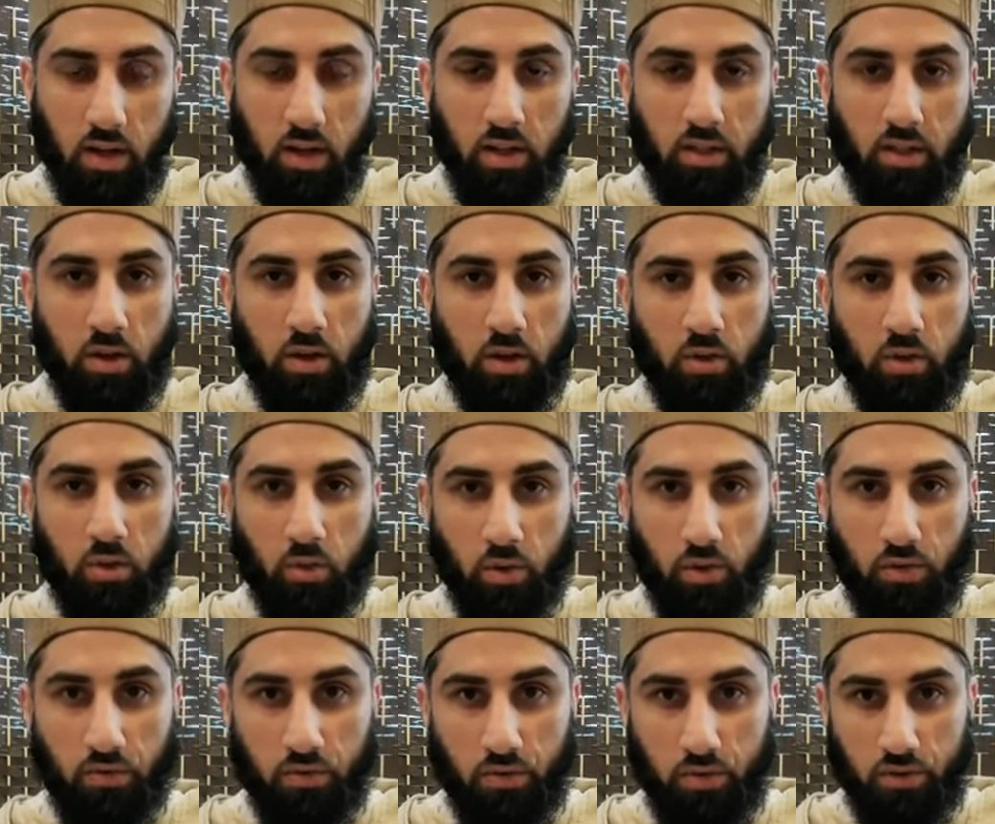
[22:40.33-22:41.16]
Thank you
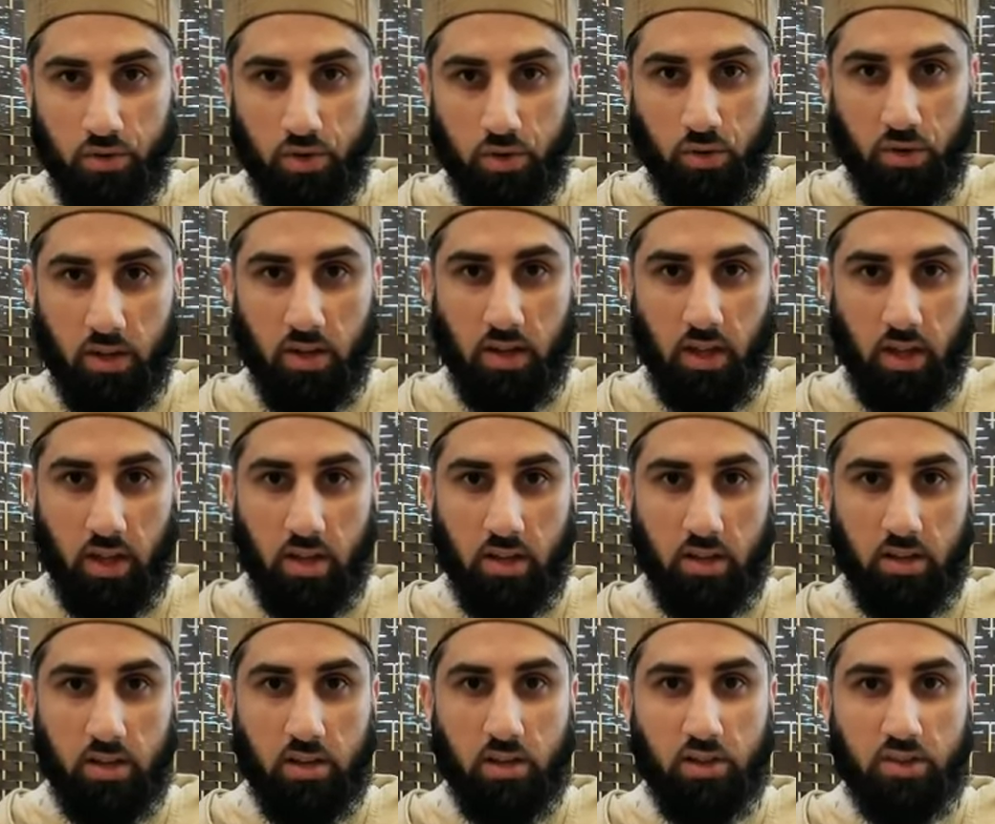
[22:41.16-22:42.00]
all for tuning
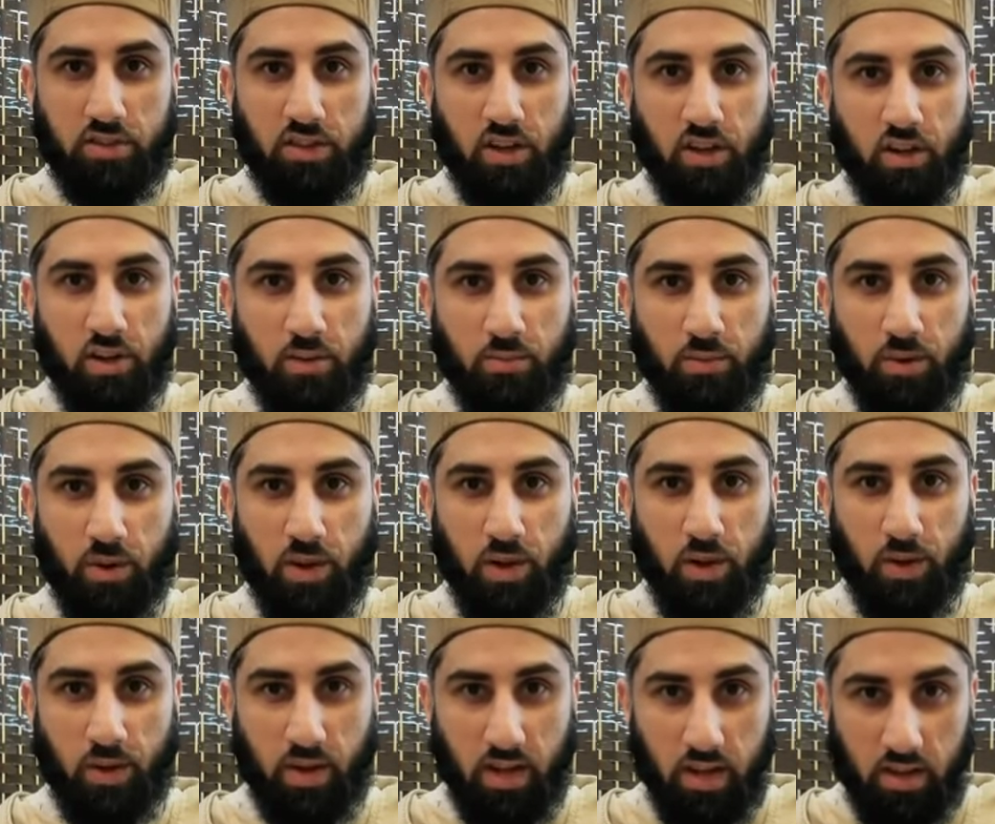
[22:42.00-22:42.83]
in.
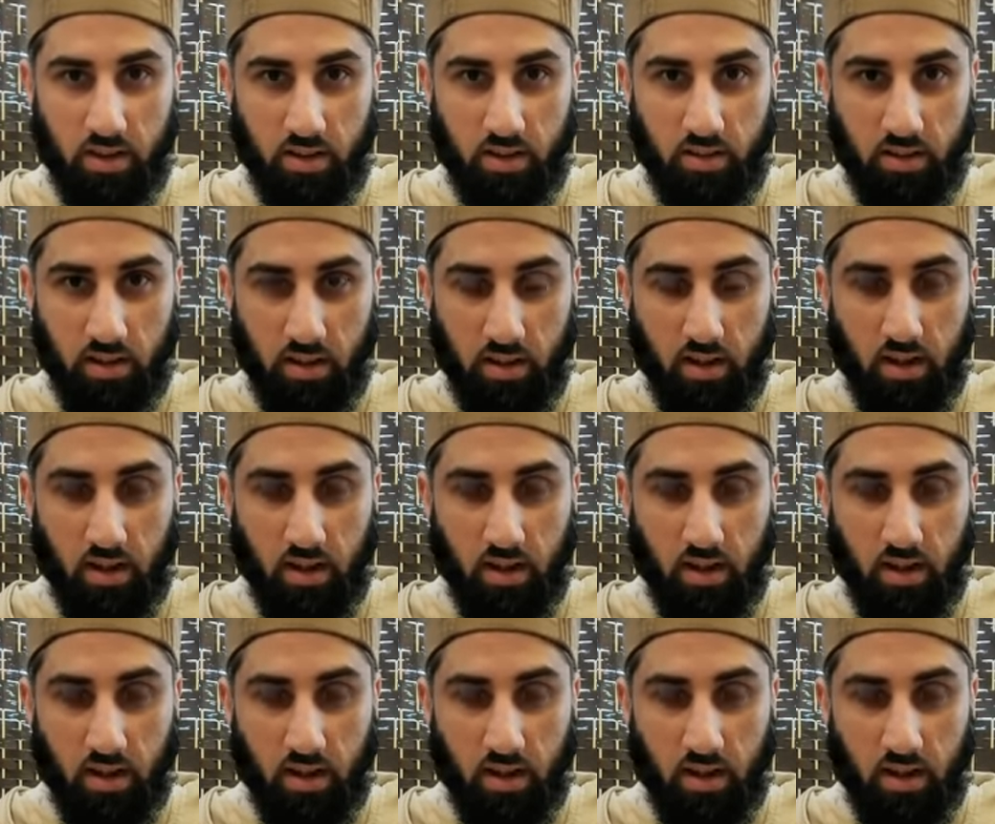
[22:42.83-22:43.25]
Jazakumullah khairan.